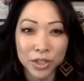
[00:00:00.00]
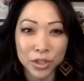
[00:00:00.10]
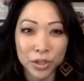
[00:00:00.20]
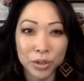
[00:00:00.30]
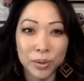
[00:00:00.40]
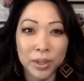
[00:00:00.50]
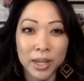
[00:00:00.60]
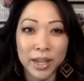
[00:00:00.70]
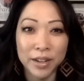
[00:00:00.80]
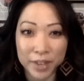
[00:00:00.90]
to
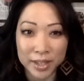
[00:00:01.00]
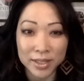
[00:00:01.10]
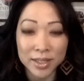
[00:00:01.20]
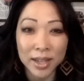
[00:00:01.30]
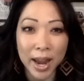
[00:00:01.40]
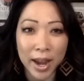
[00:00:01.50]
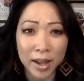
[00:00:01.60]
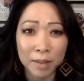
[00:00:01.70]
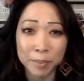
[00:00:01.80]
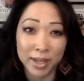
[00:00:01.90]
an event
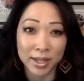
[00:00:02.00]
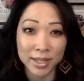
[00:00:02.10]
and being an